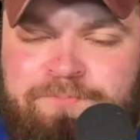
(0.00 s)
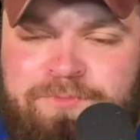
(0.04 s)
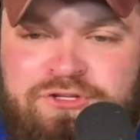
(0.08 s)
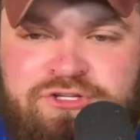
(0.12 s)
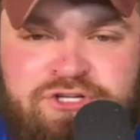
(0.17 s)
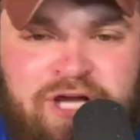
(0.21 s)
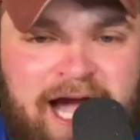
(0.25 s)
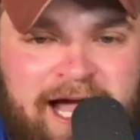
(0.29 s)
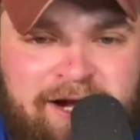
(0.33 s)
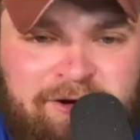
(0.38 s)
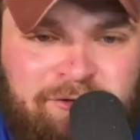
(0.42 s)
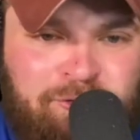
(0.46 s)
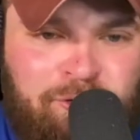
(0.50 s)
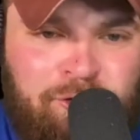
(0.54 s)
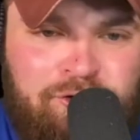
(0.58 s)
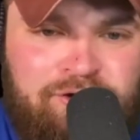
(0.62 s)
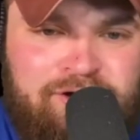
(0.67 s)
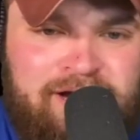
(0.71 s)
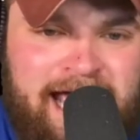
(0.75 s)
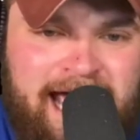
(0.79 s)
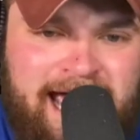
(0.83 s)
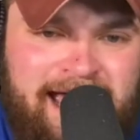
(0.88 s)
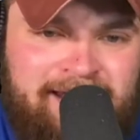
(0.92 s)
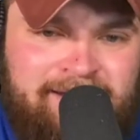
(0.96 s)
John
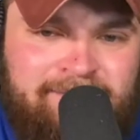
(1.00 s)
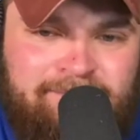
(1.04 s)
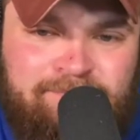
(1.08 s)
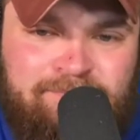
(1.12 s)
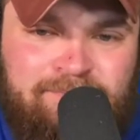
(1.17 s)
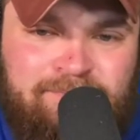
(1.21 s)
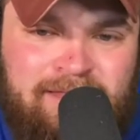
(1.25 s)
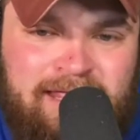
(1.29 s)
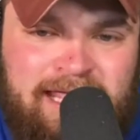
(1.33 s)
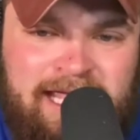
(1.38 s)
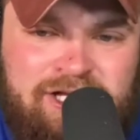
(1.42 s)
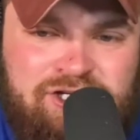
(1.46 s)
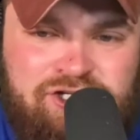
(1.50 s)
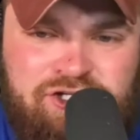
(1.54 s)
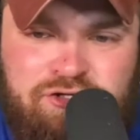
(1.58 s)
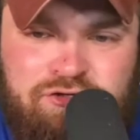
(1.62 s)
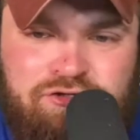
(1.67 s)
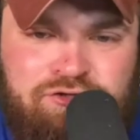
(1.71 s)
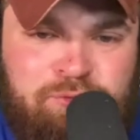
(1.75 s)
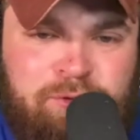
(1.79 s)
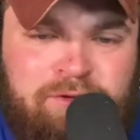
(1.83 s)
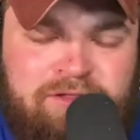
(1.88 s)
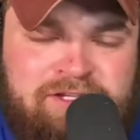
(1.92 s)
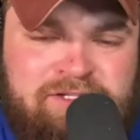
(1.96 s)
Gruden had
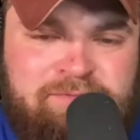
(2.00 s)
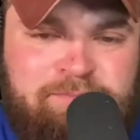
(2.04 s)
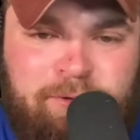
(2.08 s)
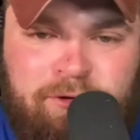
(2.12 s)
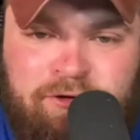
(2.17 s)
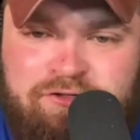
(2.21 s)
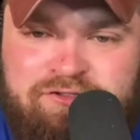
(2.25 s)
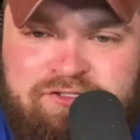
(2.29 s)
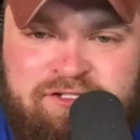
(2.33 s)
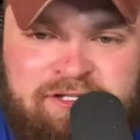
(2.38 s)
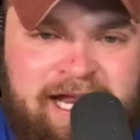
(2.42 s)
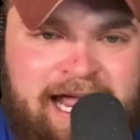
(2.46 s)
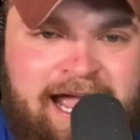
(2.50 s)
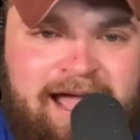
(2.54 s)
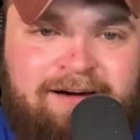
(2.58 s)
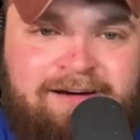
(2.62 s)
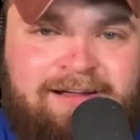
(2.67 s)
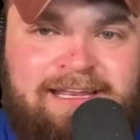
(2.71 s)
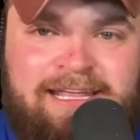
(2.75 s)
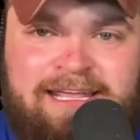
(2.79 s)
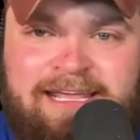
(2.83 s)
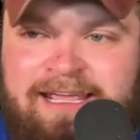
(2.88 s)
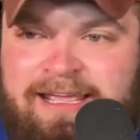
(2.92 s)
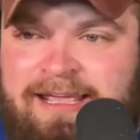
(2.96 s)
issues with his
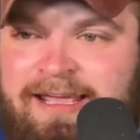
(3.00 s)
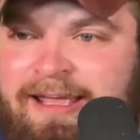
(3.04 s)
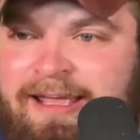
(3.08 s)
personality,